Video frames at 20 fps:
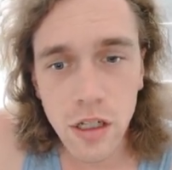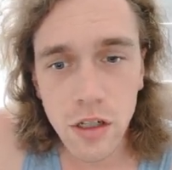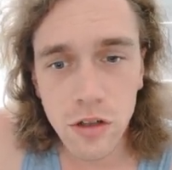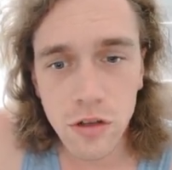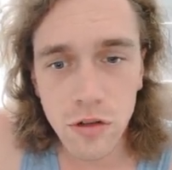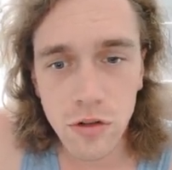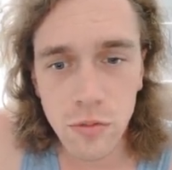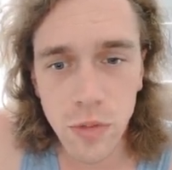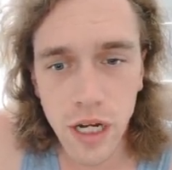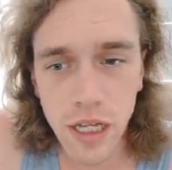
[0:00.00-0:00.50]

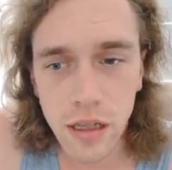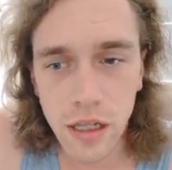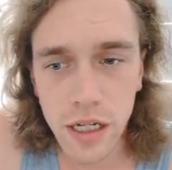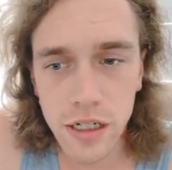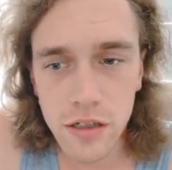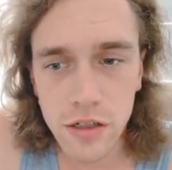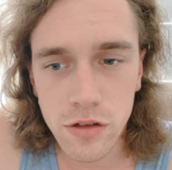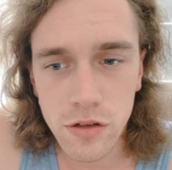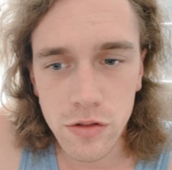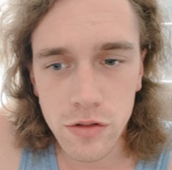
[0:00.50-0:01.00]
you might like
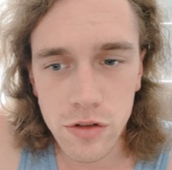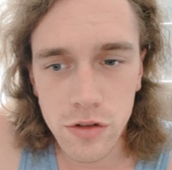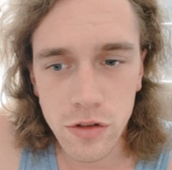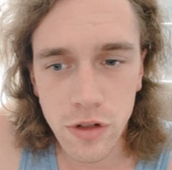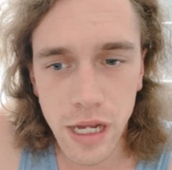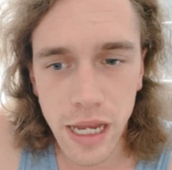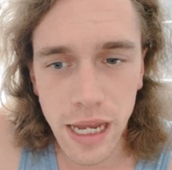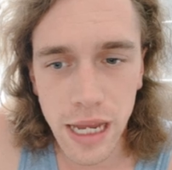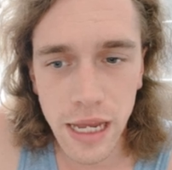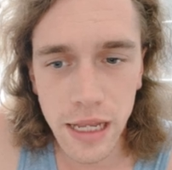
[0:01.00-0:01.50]
to use your
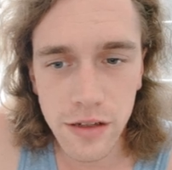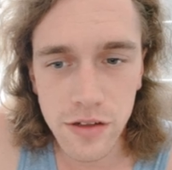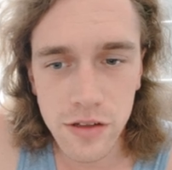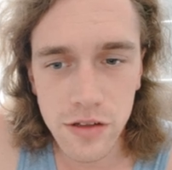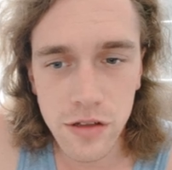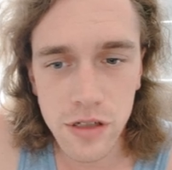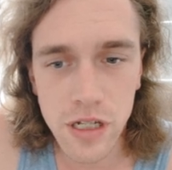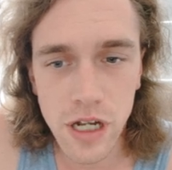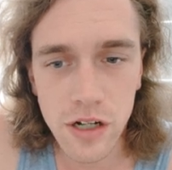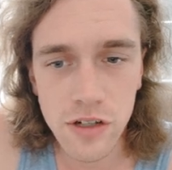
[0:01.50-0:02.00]
hands
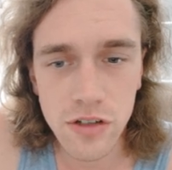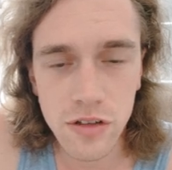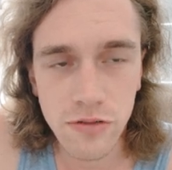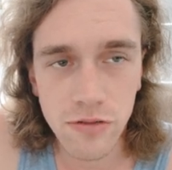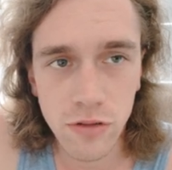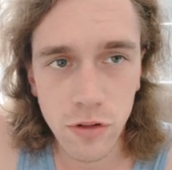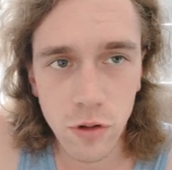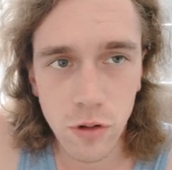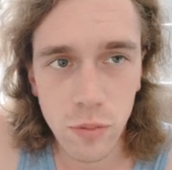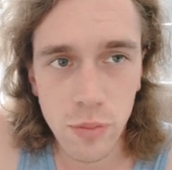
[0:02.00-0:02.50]
to touch the
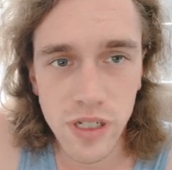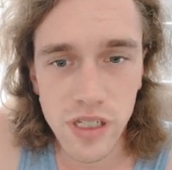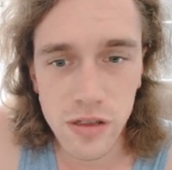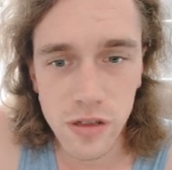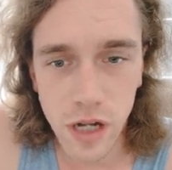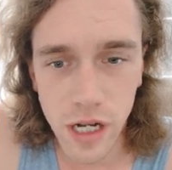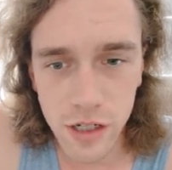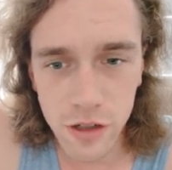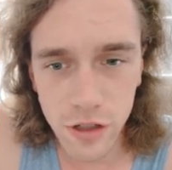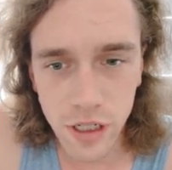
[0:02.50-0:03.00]
floor
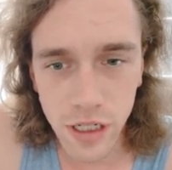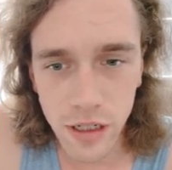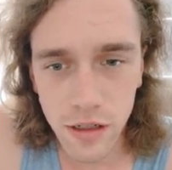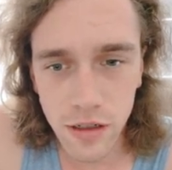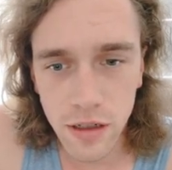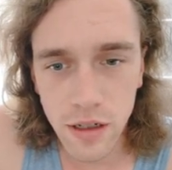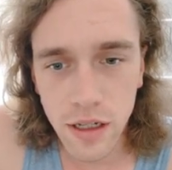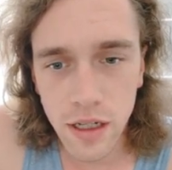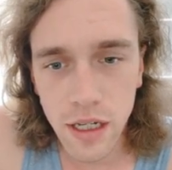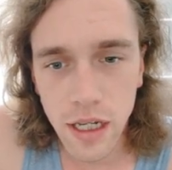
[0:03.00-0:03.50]
beside your head
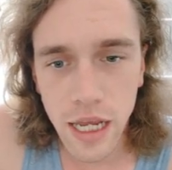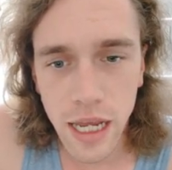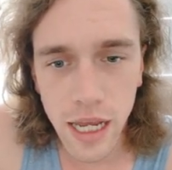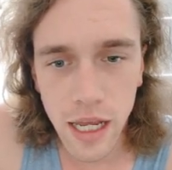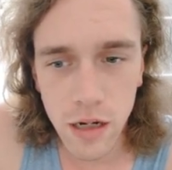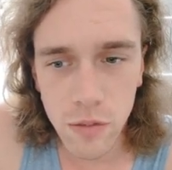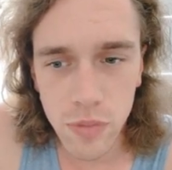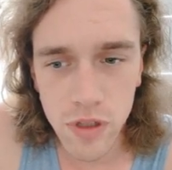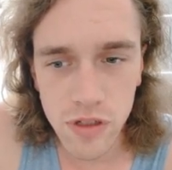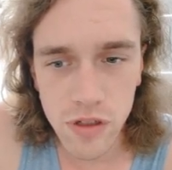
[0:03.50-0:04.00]

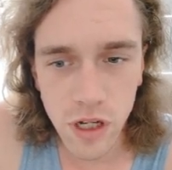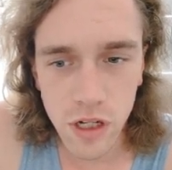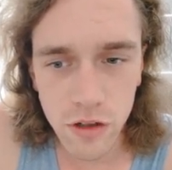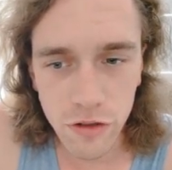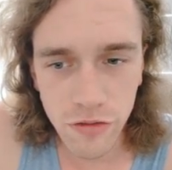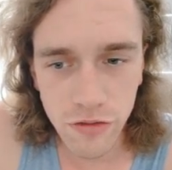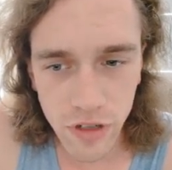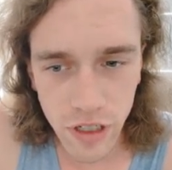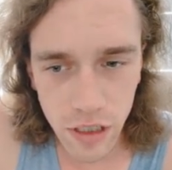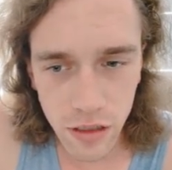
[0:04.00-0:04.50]
and beside your
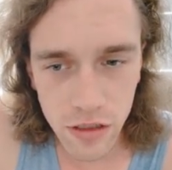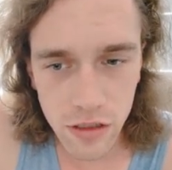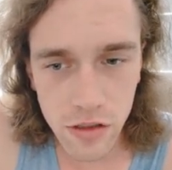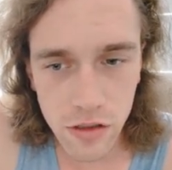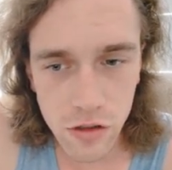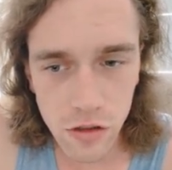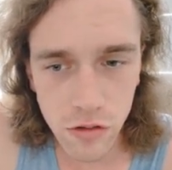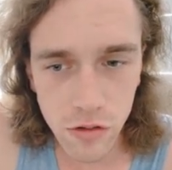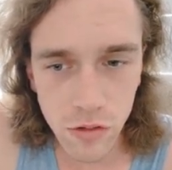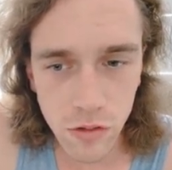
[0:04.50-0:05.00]
feet
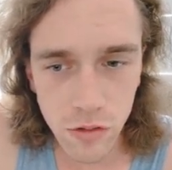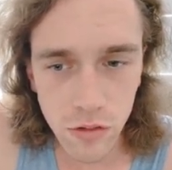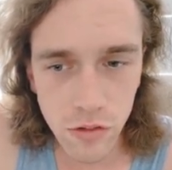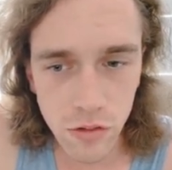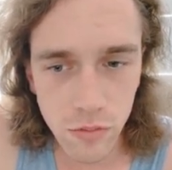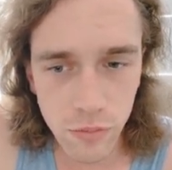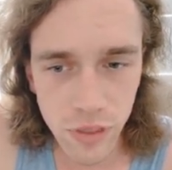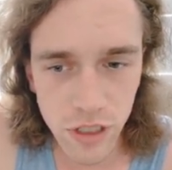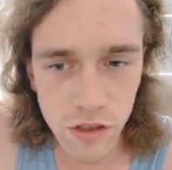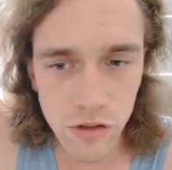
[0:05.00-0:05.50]
to
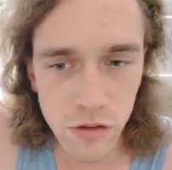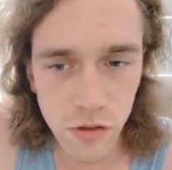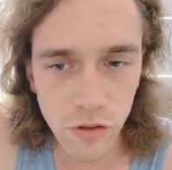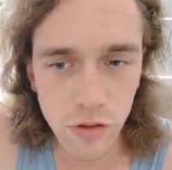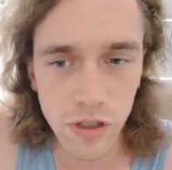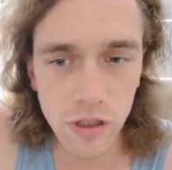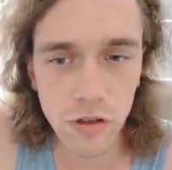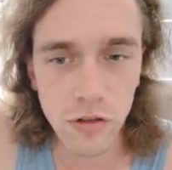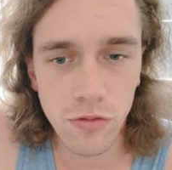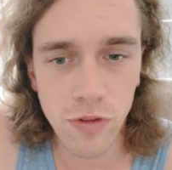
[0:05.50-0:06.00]
be sure
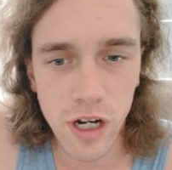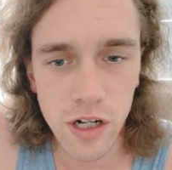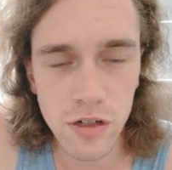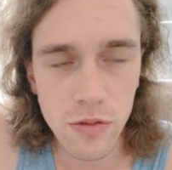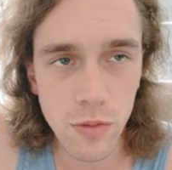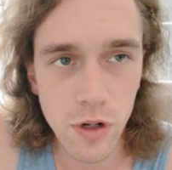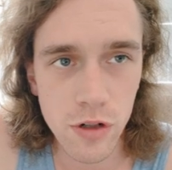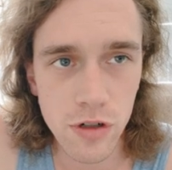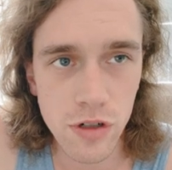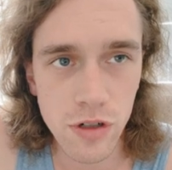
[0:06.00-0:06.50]
that your range of
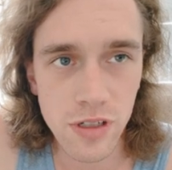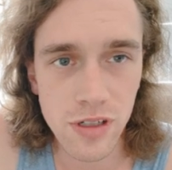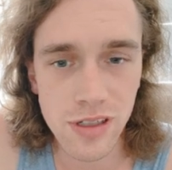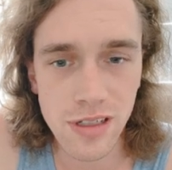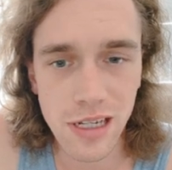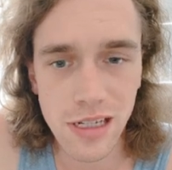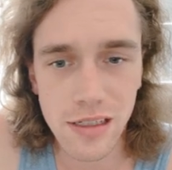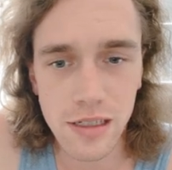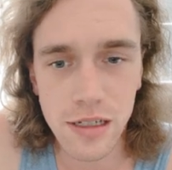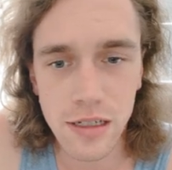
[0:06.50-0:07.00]
motion
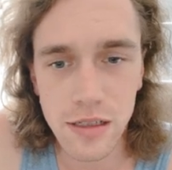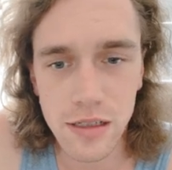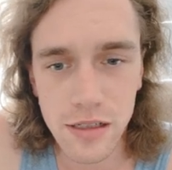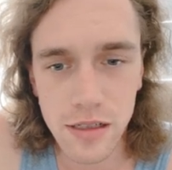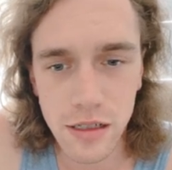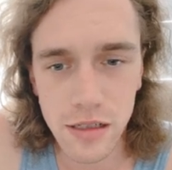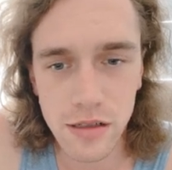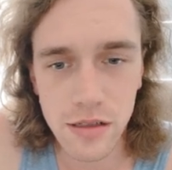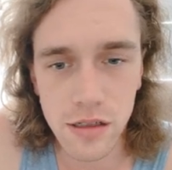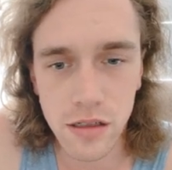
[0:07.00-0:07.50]
stays
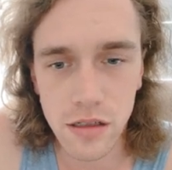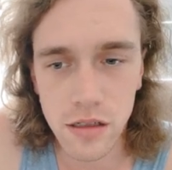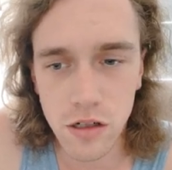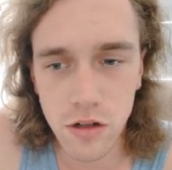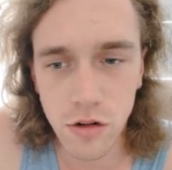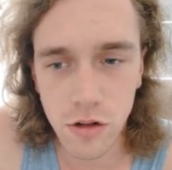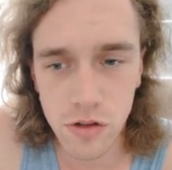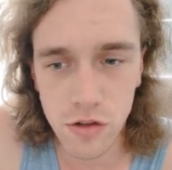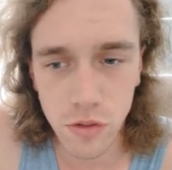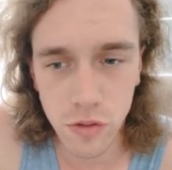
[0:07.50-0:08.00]
consistent
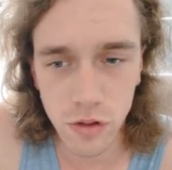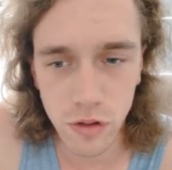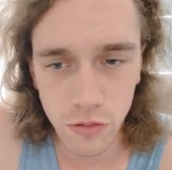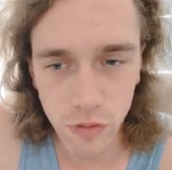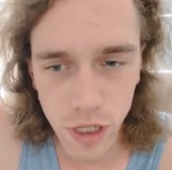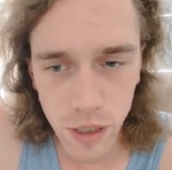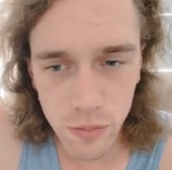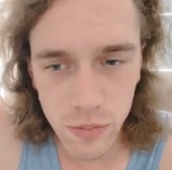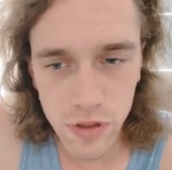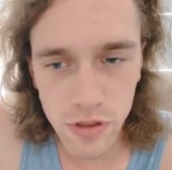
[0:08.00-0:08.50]
across all your
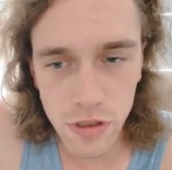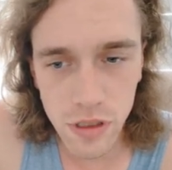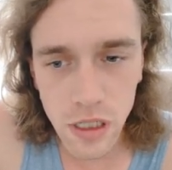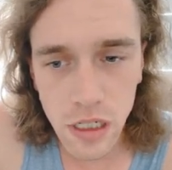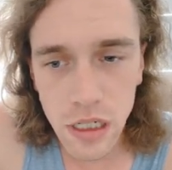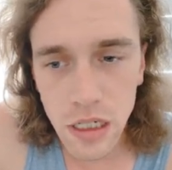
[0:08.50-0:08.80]
reps.